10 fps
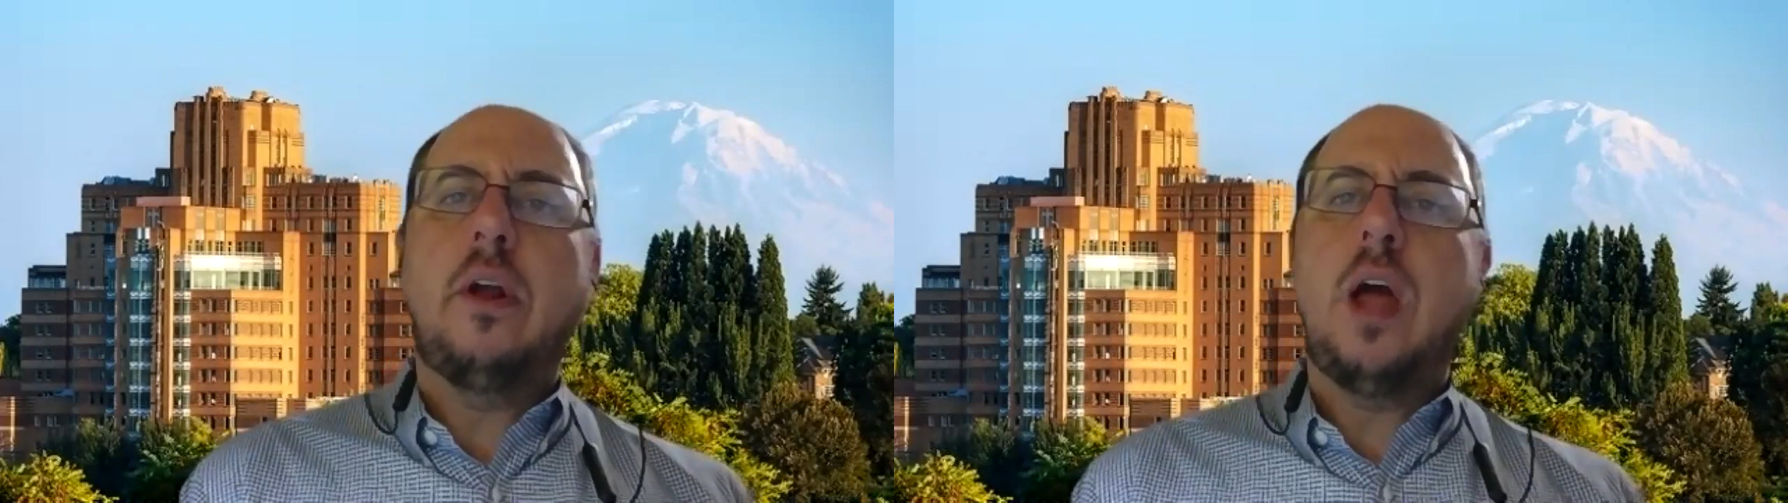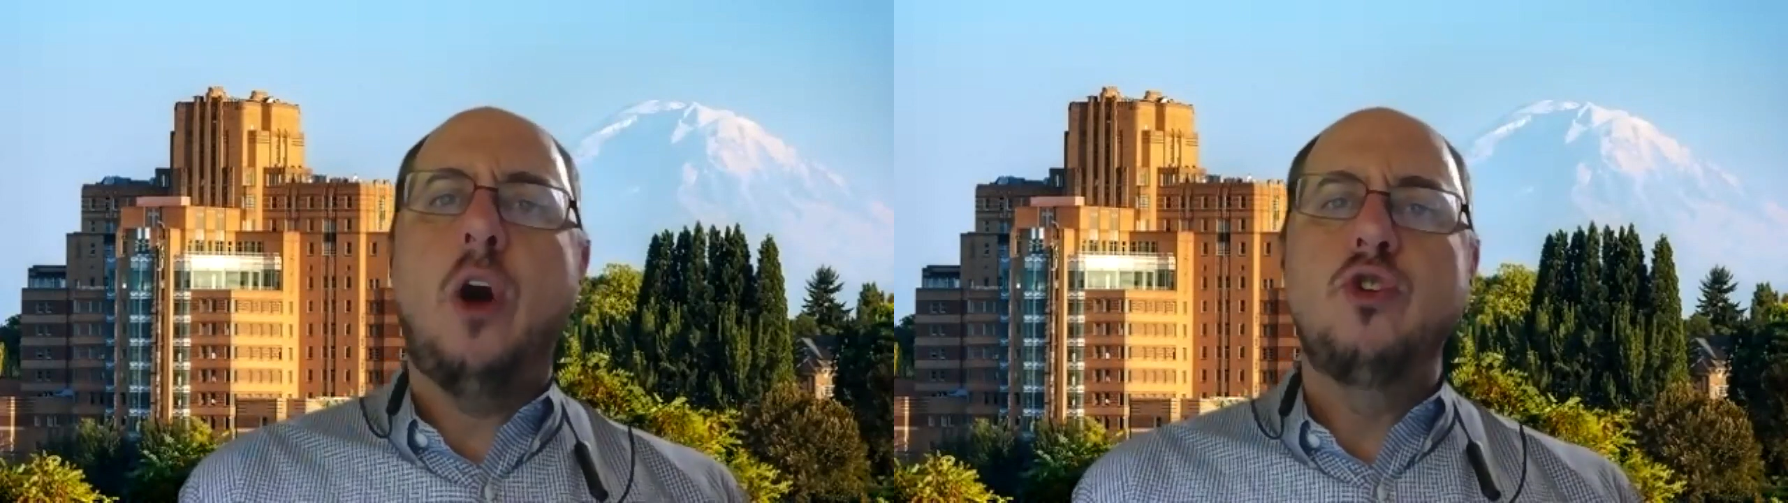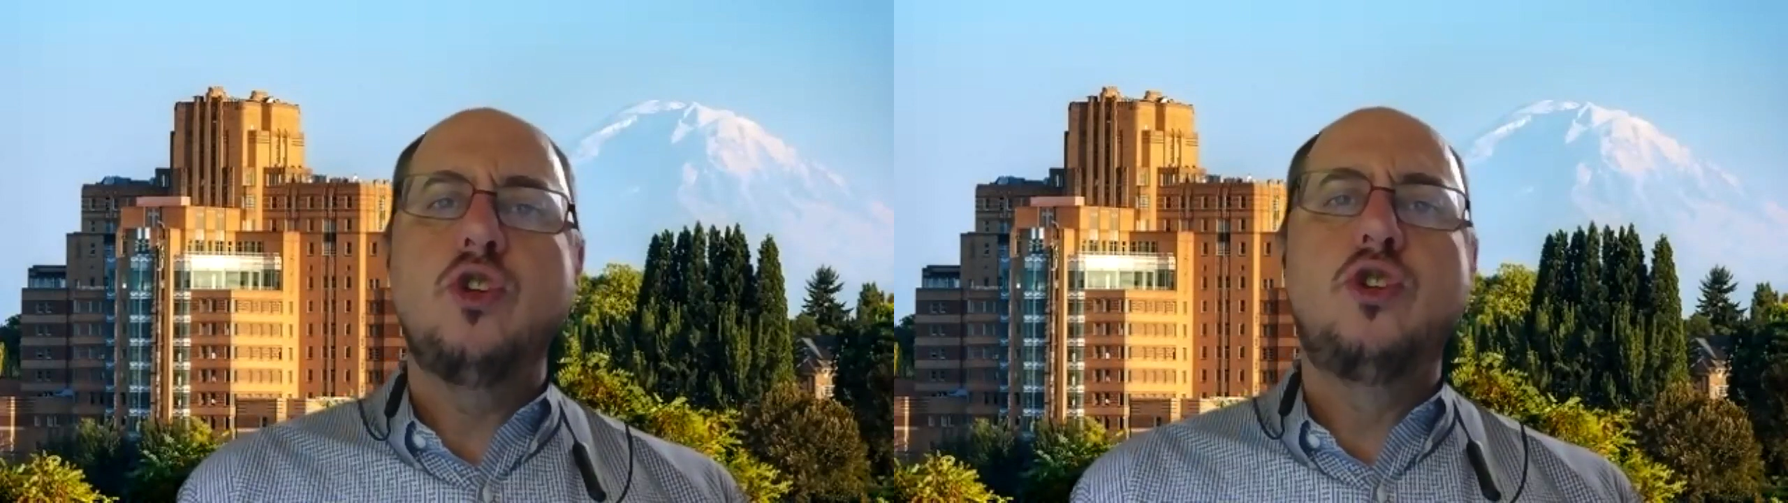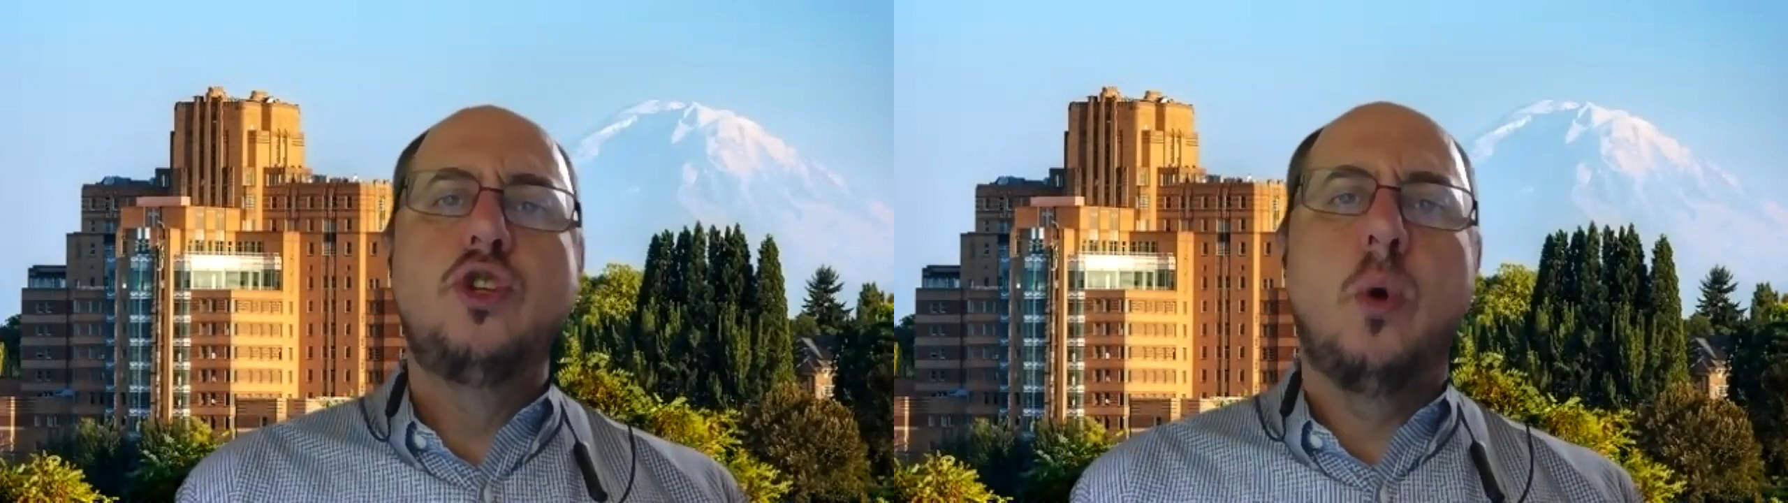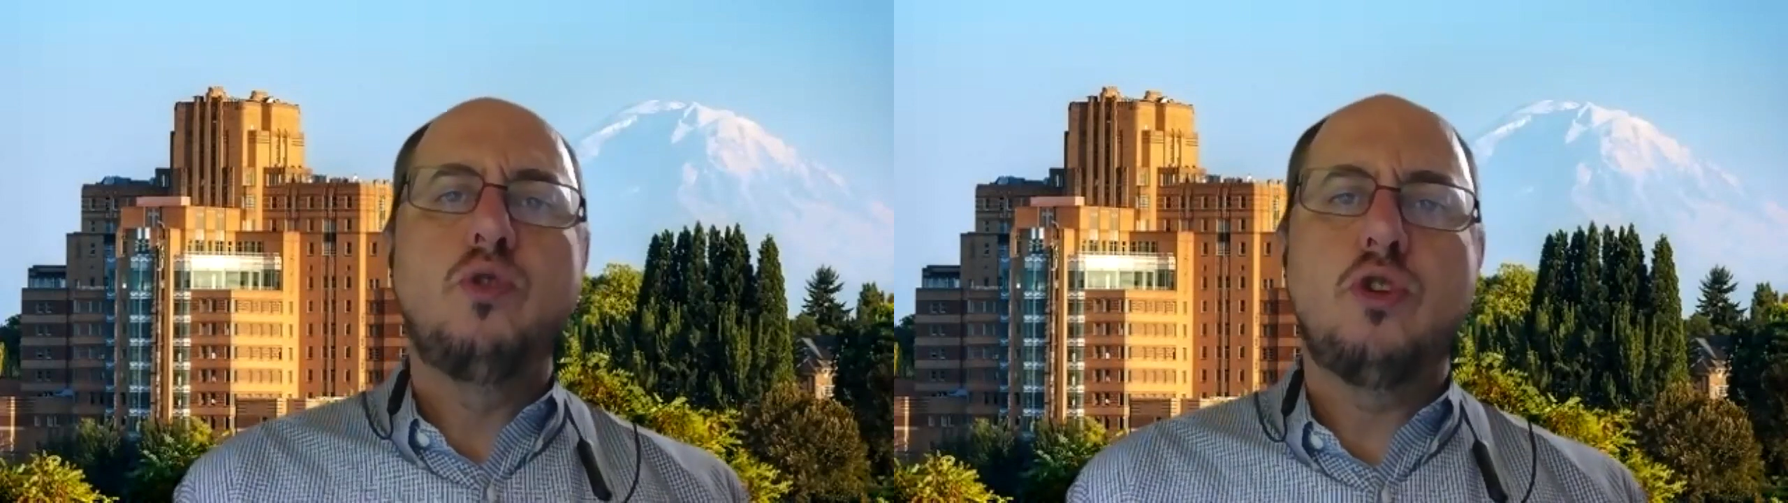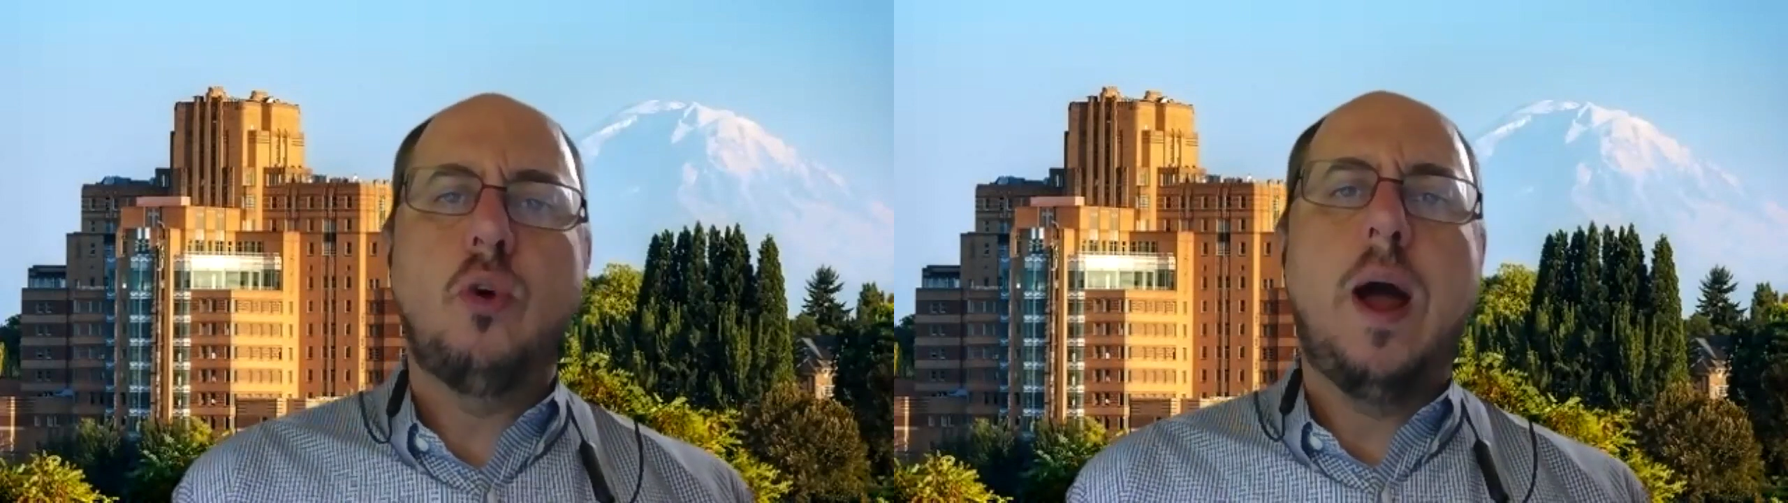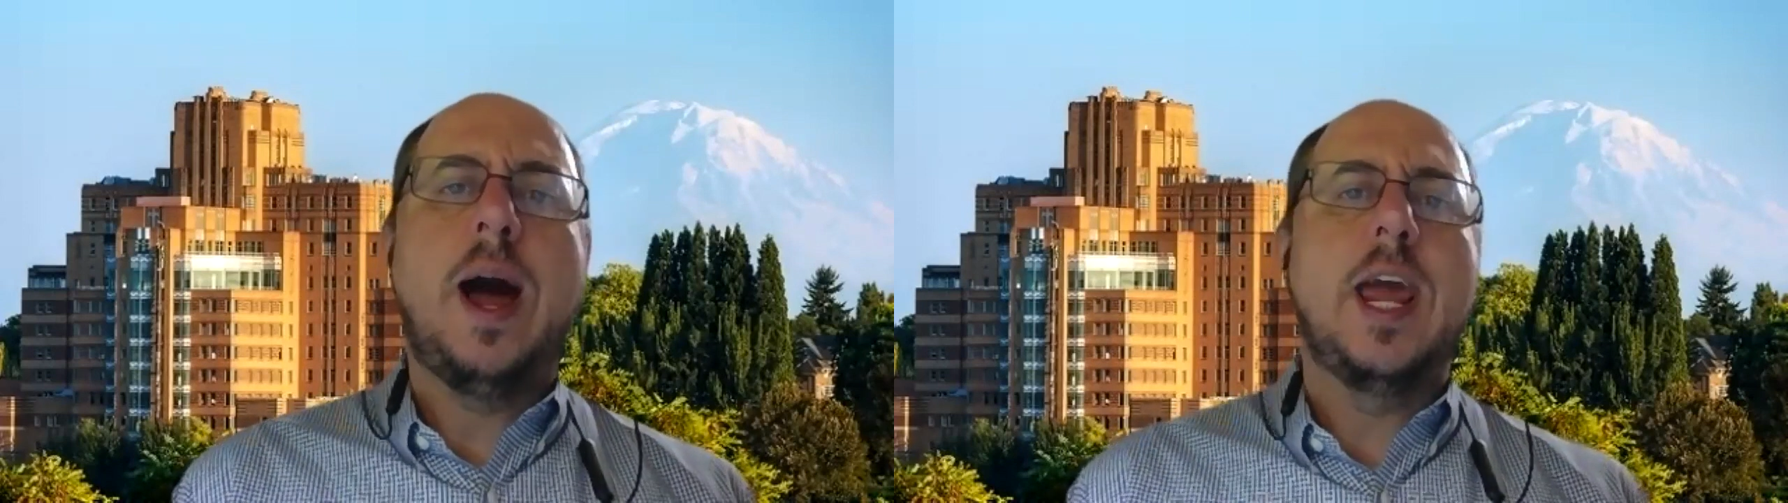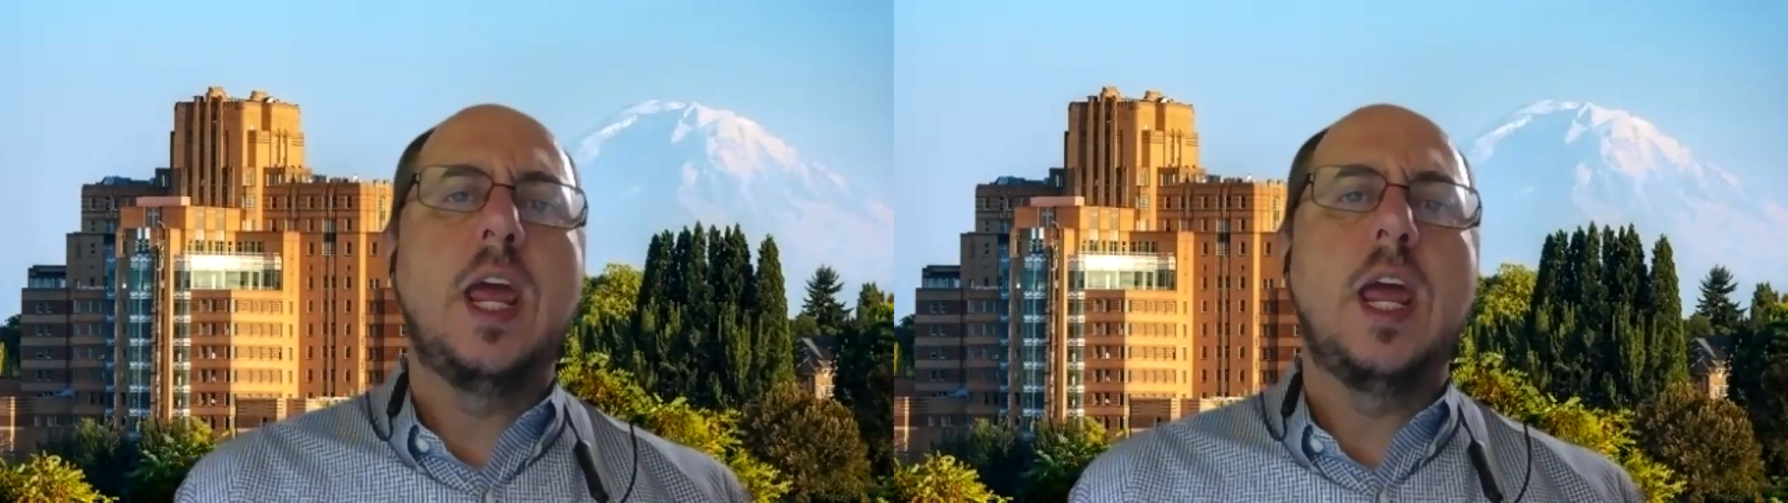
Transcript: colleges don't try